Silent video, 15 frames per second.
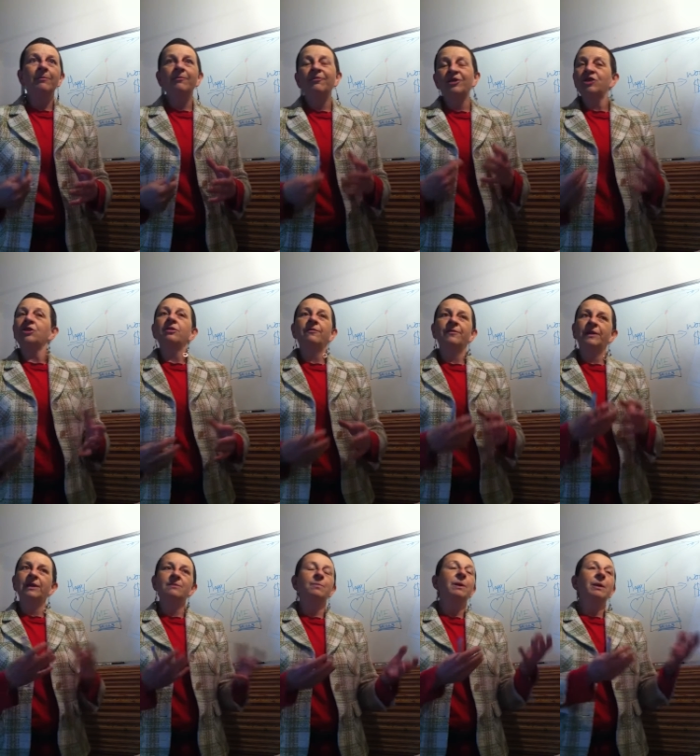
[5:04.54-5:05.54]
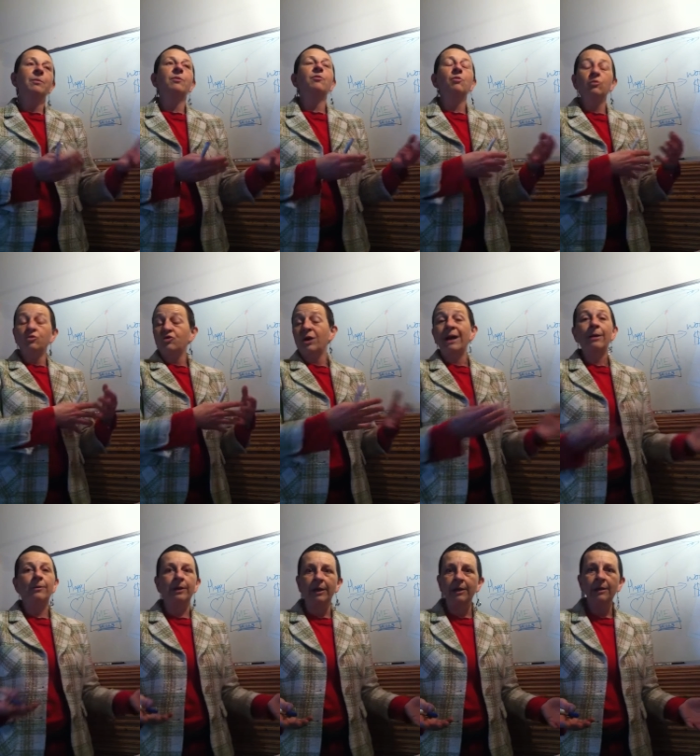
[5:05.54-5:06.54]
um, vision of these people are all
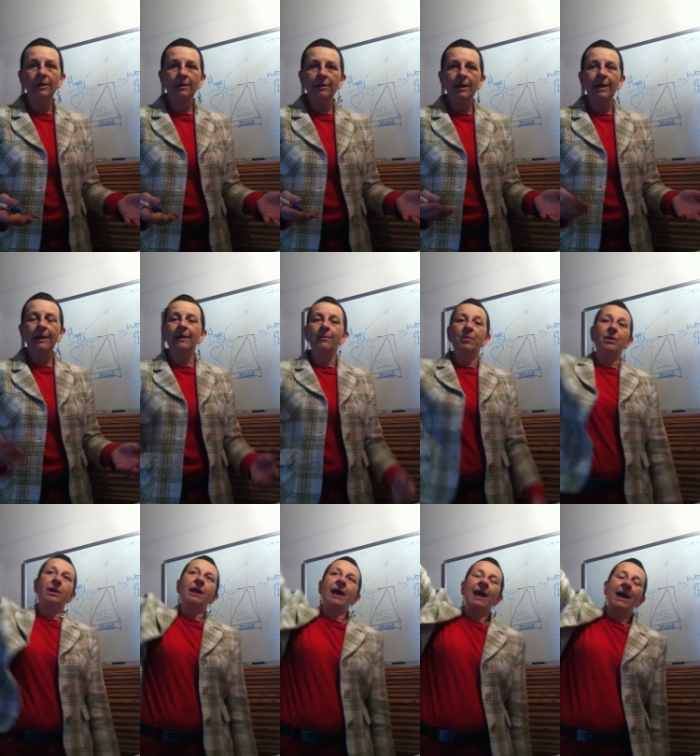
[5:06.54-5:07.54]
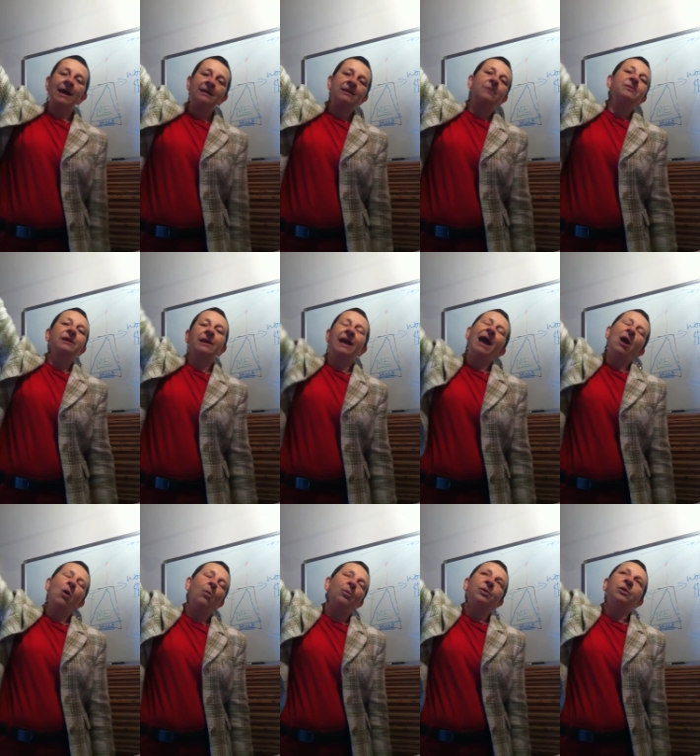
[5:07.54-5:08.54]
drowning and they're putting their hands up saying,
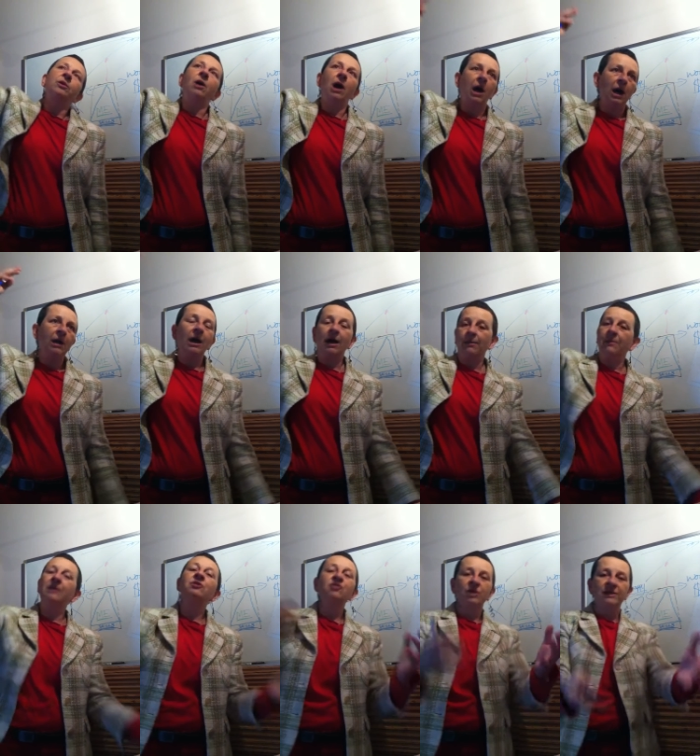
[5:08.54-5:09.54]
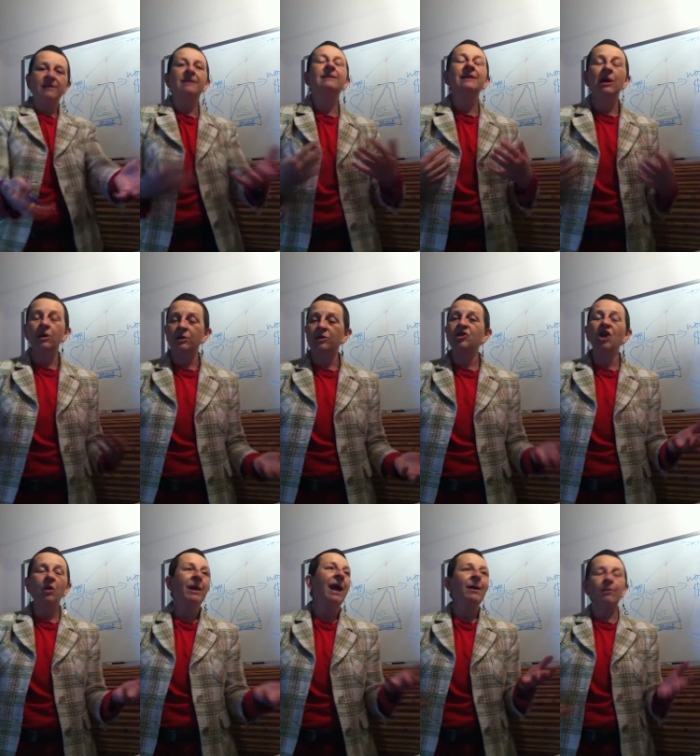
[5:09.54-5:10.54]
help, you know, I, I'm interested. Tell,
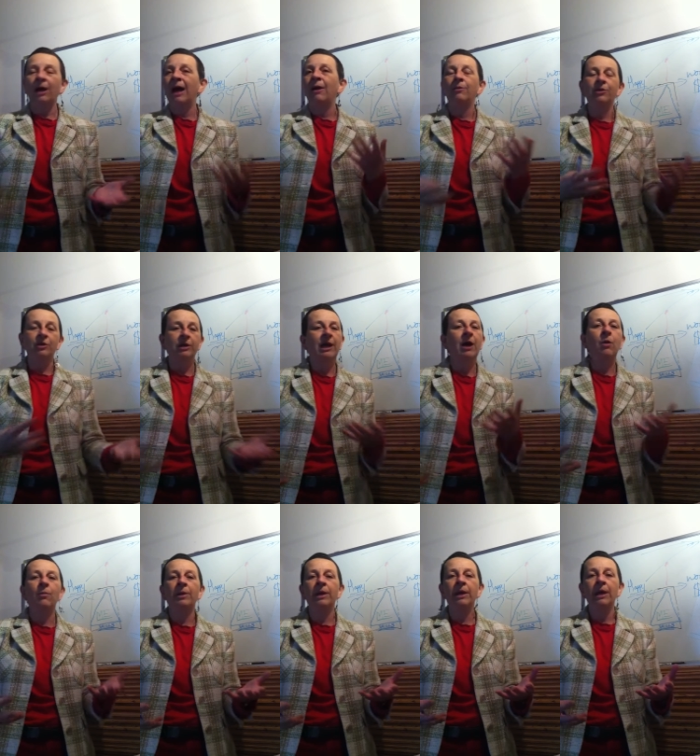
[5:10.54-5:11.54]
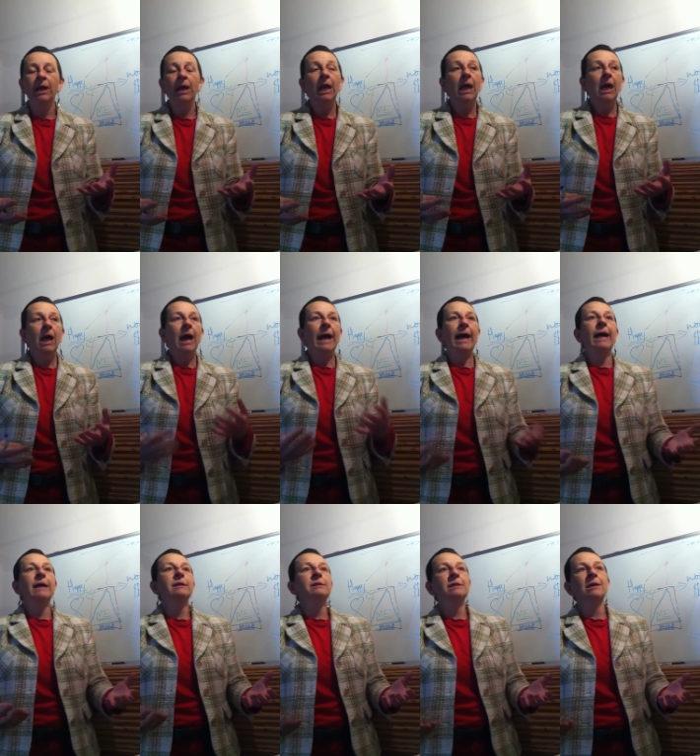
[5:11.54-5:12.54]
show me how, how you can help me.
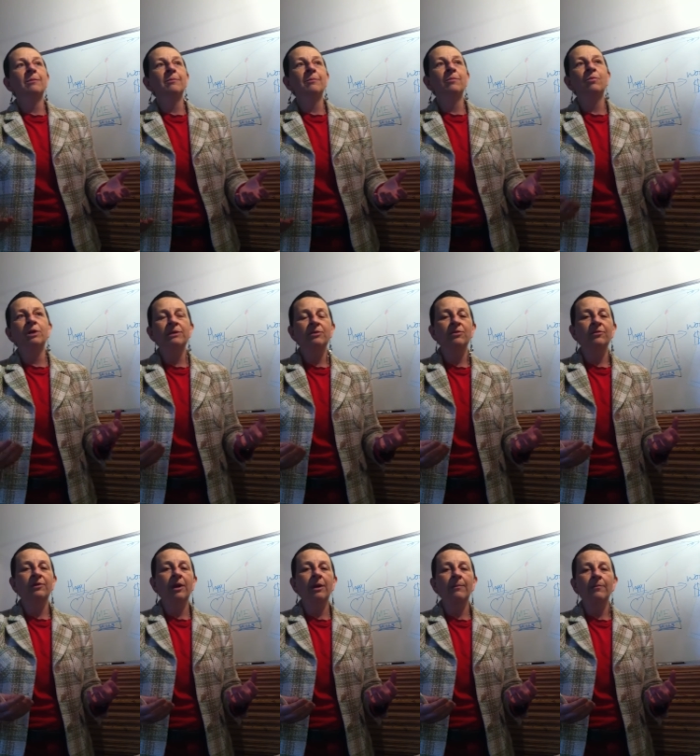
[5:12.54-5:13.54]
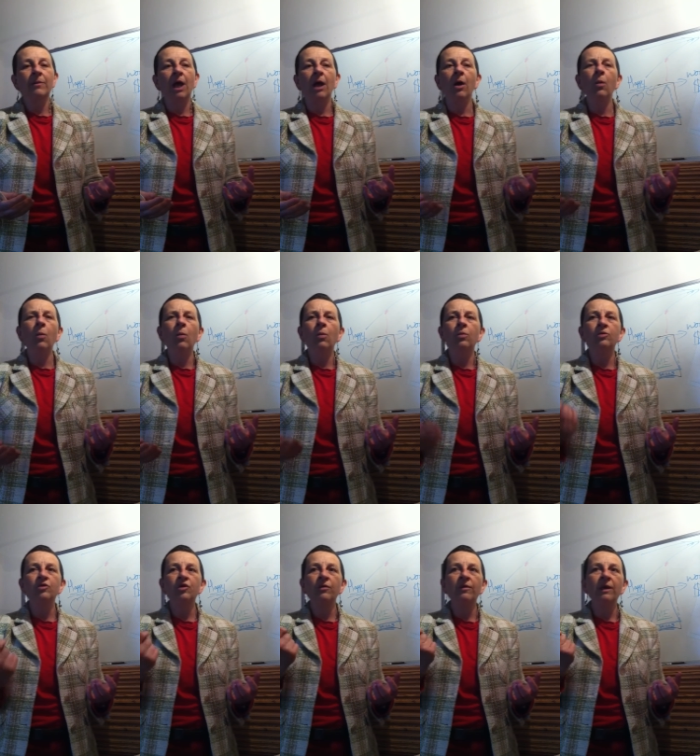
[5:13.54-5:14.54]
And um, we're sort of going,
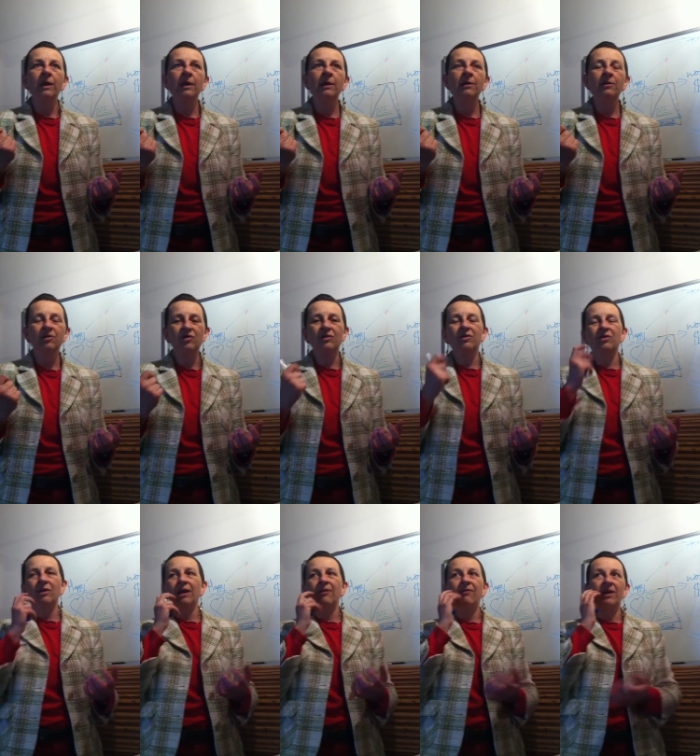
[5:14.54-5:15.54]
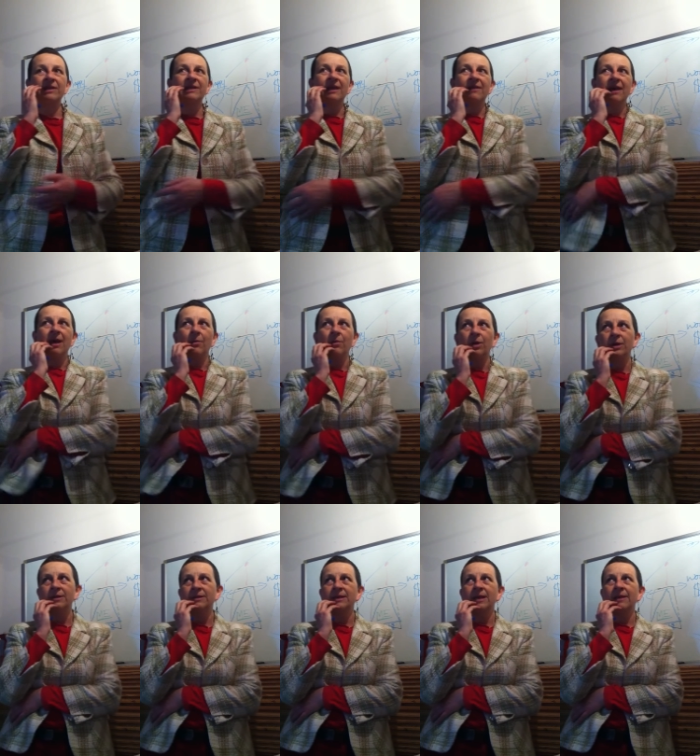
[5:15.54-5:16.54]
oh, do you think, do you, if I say that, will
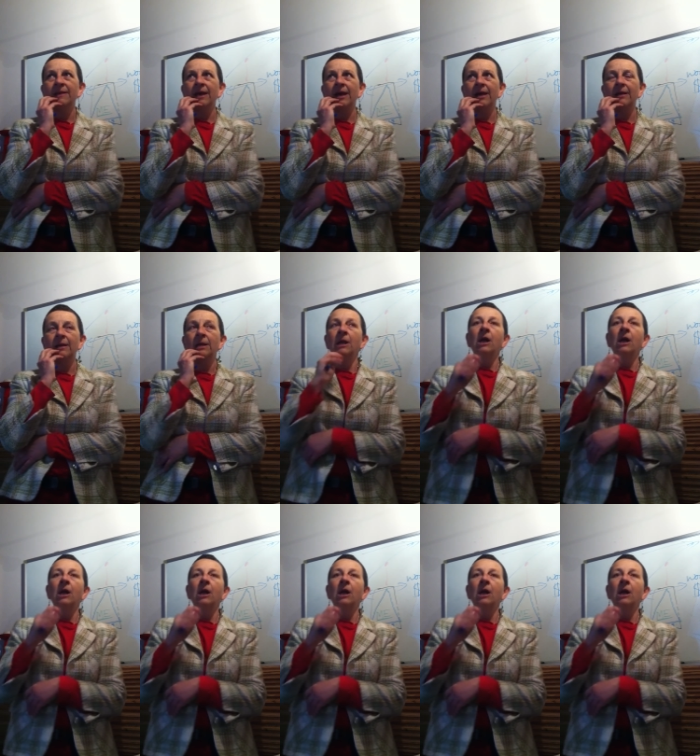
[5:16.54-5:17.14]
he say that?